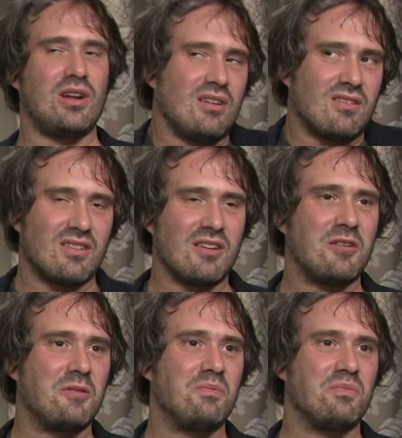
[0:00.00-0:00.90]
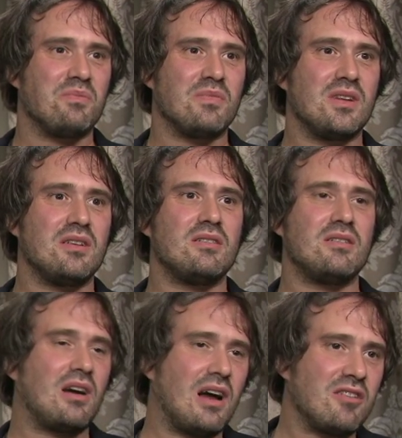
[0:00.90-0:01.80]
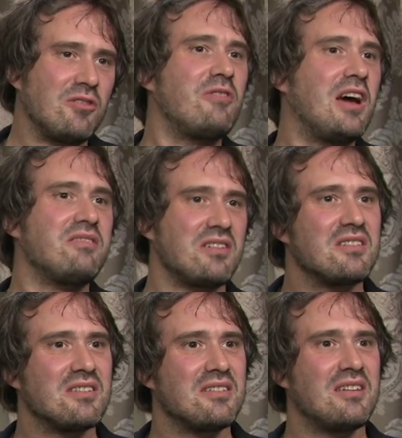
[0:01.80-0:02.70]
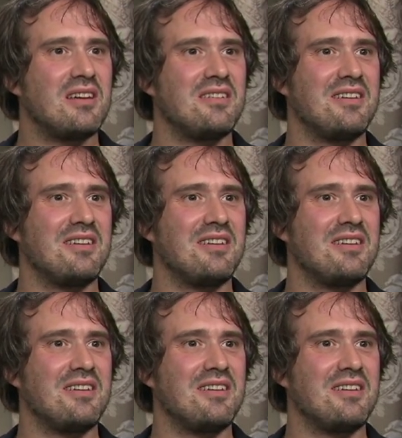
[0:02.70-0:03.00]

but it's, I survived. Did you ever